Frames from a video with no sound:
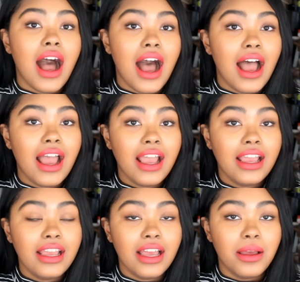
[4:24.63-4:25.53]

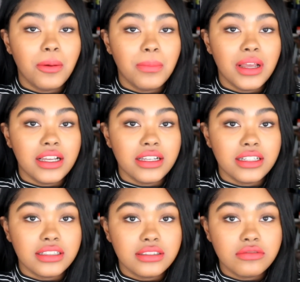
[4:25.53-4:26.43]
I am
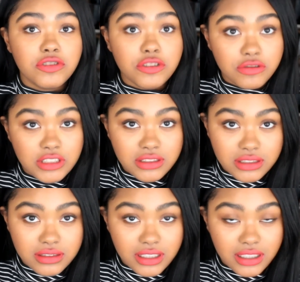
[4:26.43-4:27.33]
a
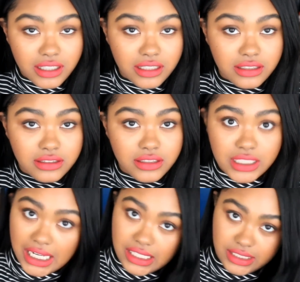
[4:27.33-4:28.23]
student in the
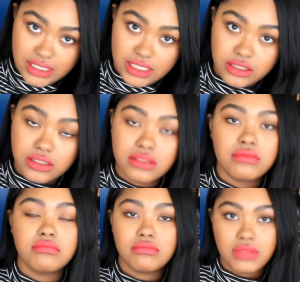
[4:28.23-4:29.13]
United States.
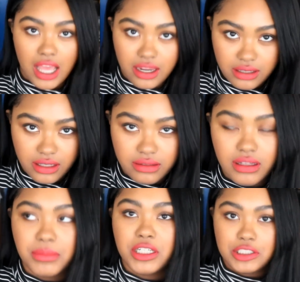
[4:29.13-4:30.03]
At,
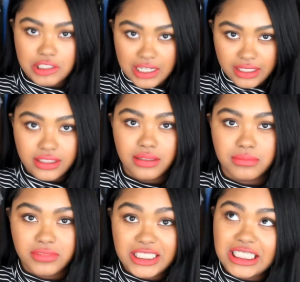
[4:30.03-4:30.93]
I'm an undergrad,
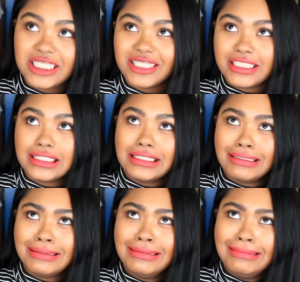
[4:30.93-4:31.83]
I'm senior year,